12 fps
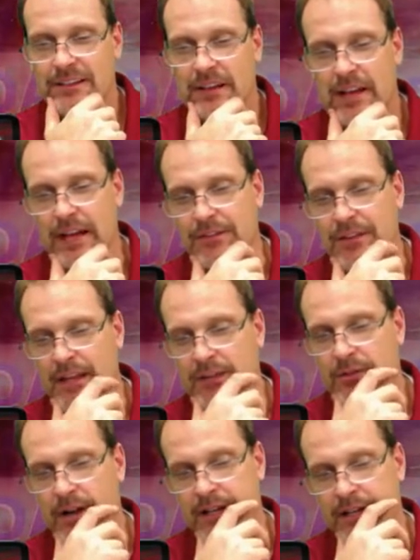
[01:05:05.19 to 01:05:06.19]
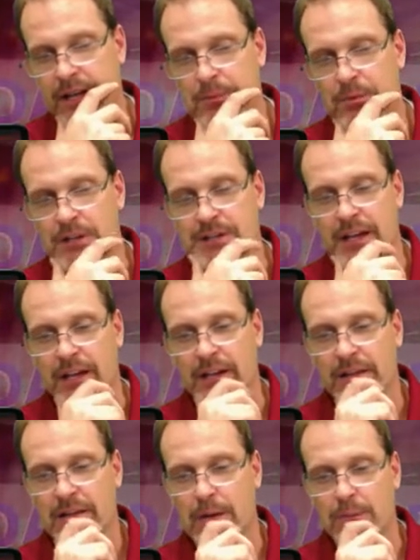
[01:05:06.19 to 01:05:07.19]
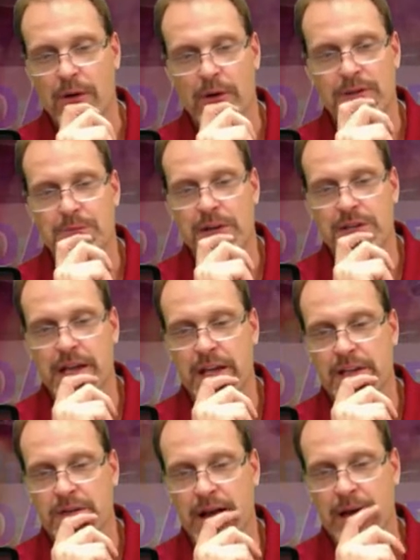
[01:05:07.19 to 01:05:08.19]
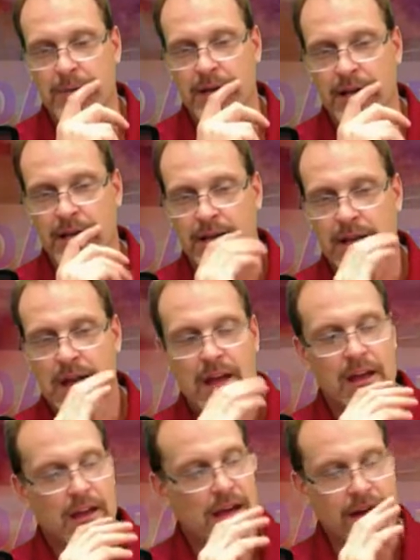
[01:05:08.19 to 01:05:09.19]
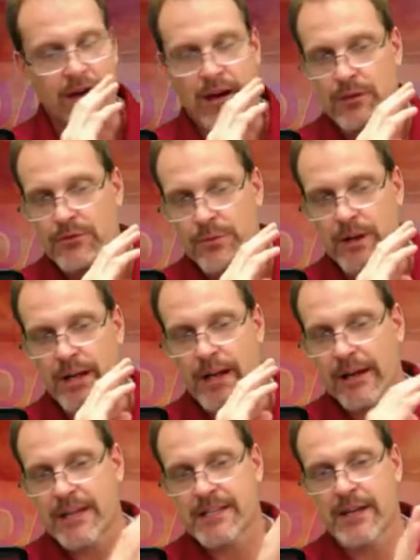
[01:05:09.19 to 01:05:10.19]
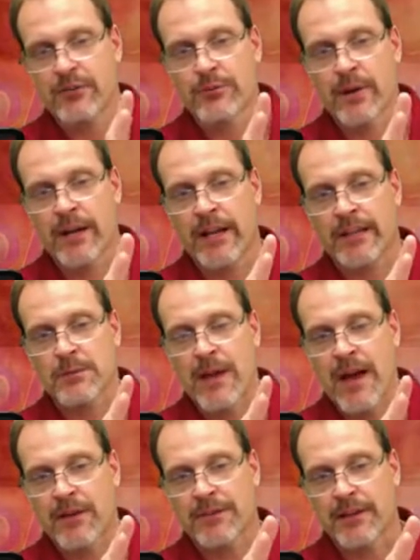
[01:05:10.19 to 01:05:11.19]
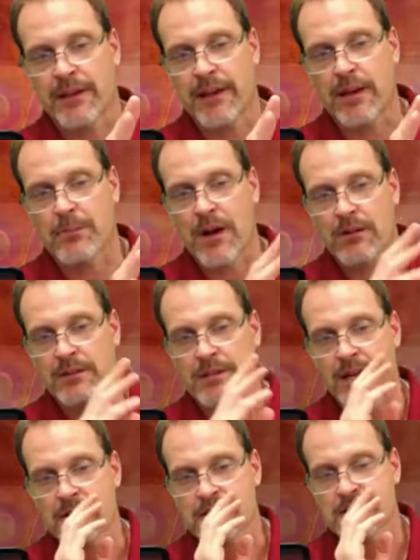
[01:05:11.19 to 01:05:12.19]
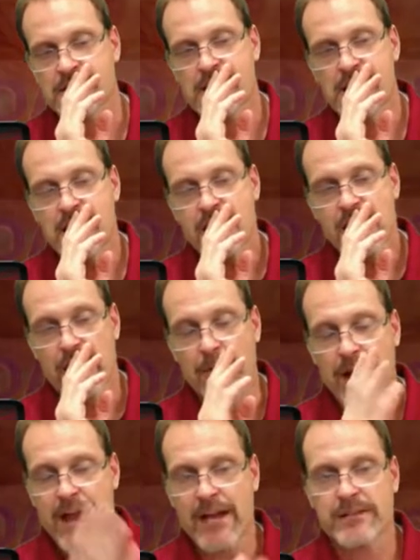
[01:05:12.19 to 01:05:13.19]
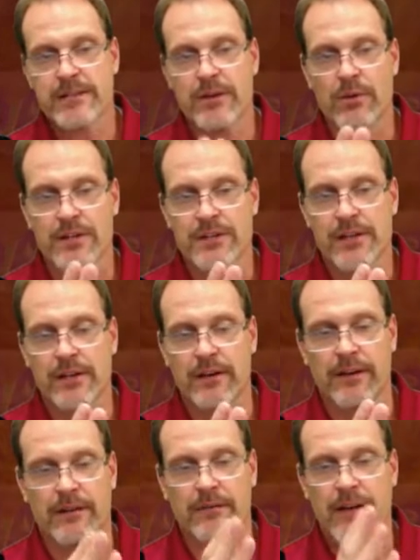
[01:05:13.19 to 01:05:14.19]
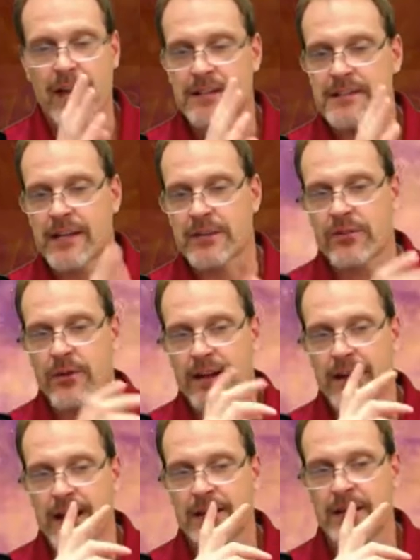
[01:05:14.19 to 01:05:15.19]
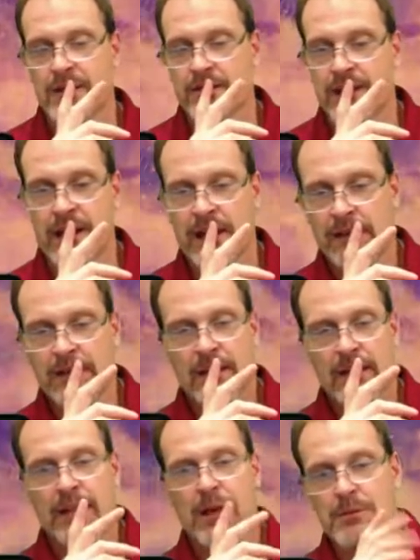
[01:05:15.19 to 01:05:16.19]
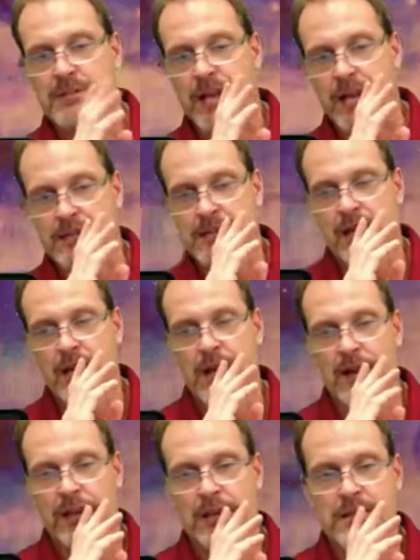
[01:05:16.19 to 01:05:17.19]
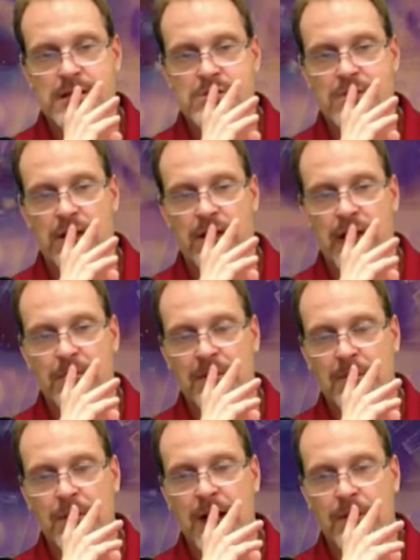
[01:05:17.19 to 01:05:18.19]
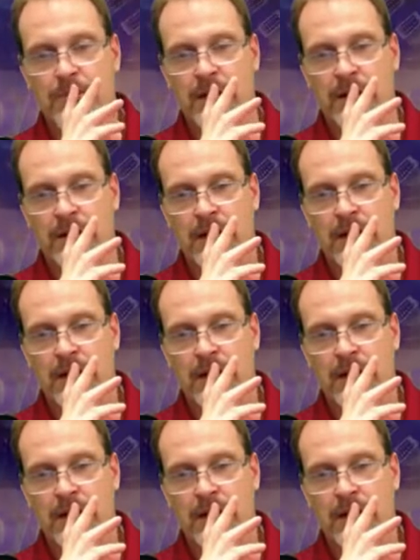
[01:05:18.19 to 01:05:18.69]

Hey, thanks, Rodney. I appreciate it. I always appreciate you dropping in. I know I was running, guys. I was running at the mouth today. I apologize. Um, I actually wished uh, I had Centroid on the other day. It was nice. He uh, he just uh, happened to pop in.